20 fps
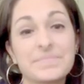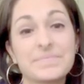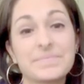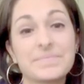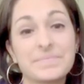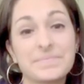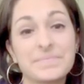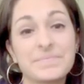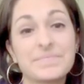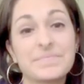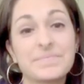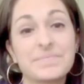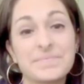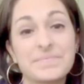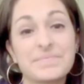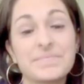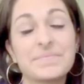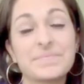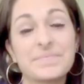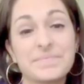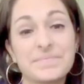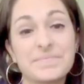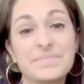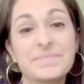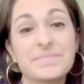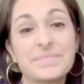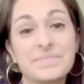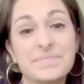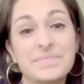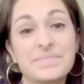
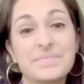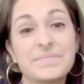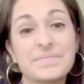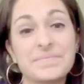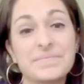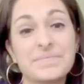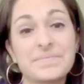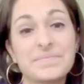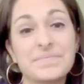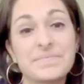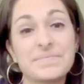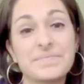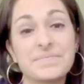The person shown says nothing.